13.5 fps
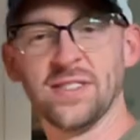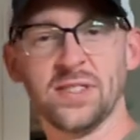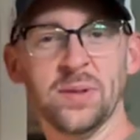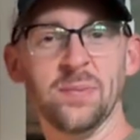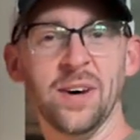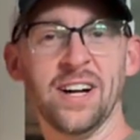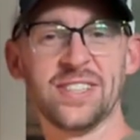
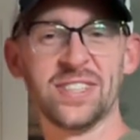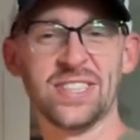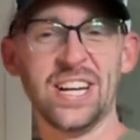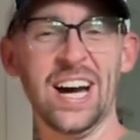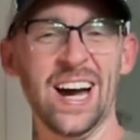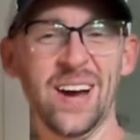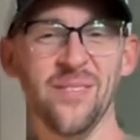too much
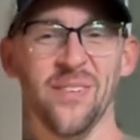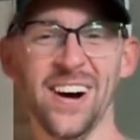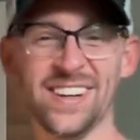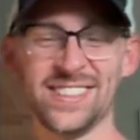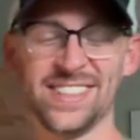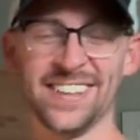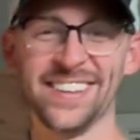time
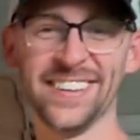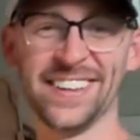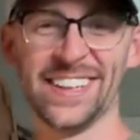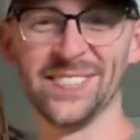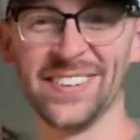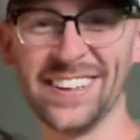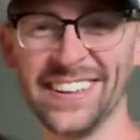watching
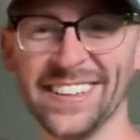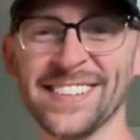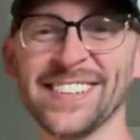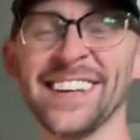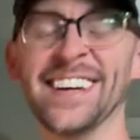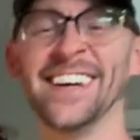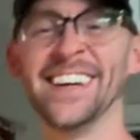cooking
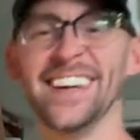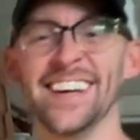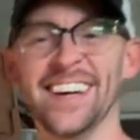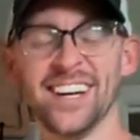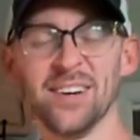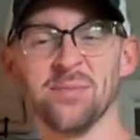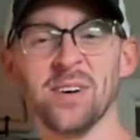videos.
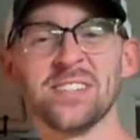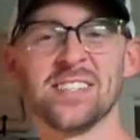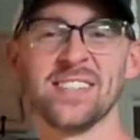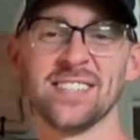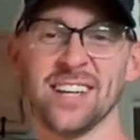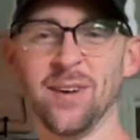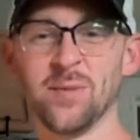Most
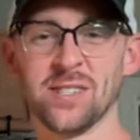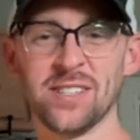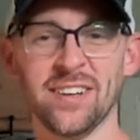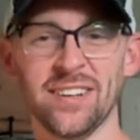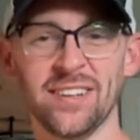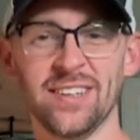of the time it's on